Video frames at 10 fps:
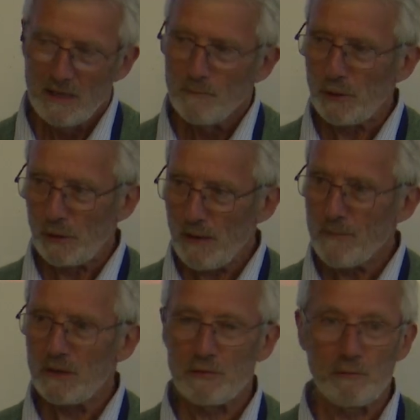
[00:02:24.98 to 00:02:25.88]
But the
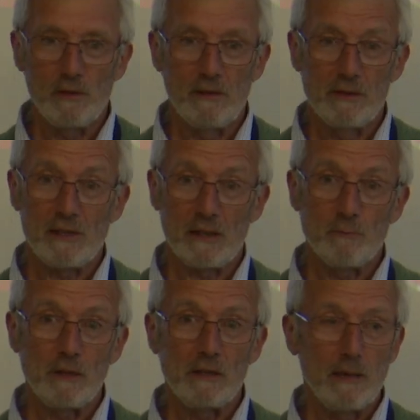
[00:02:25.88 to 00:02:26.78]
rabbits were in such
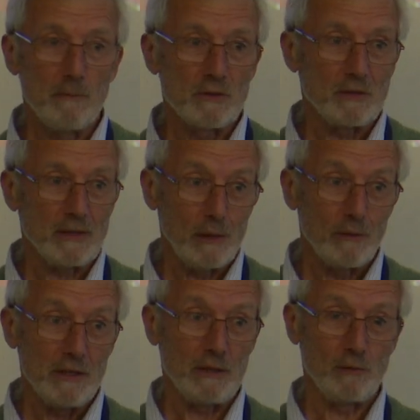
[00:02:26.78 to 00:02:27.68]
big numbers that they
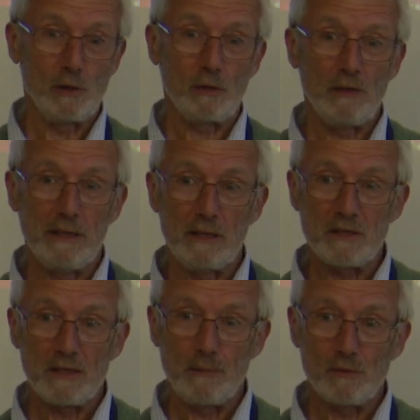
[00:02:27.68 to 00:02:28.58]
were eating all the grain in
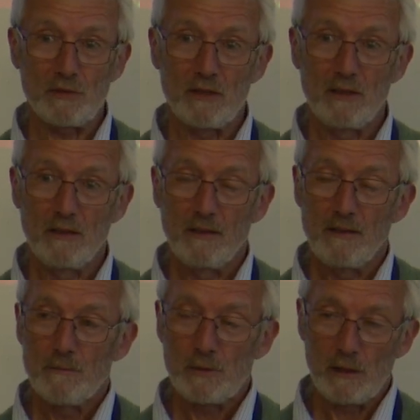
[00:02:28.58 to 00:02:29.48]
stubbles.
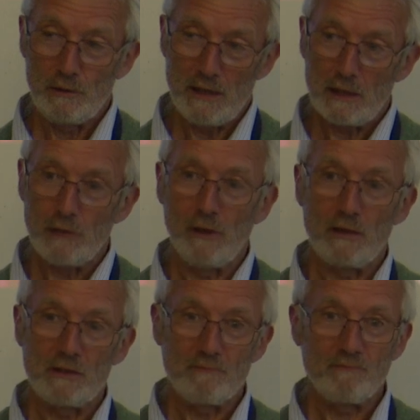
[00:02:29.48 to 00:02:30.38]
So young
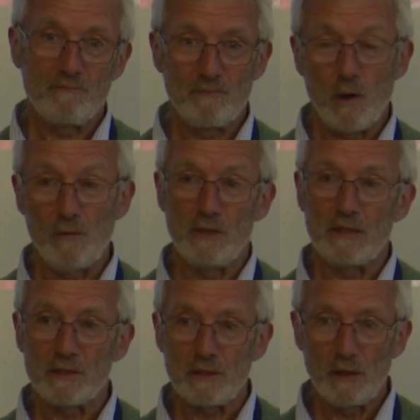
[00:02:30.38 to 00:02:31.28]
Corellas often
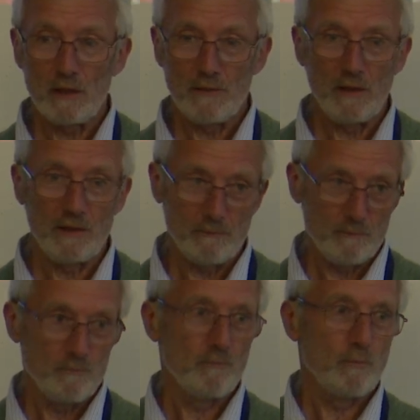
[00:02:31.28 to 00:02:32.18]
didn't survive and the
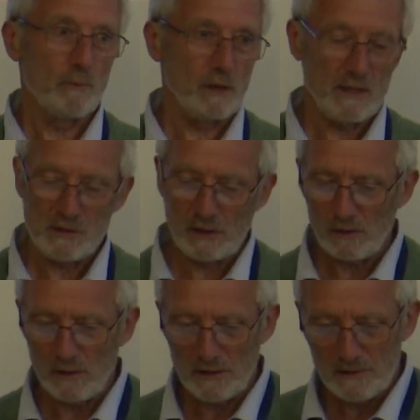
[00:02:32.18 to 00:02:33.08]
population
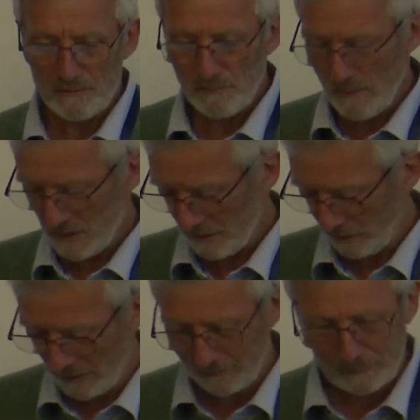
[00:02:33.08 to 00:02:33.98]
declined massively.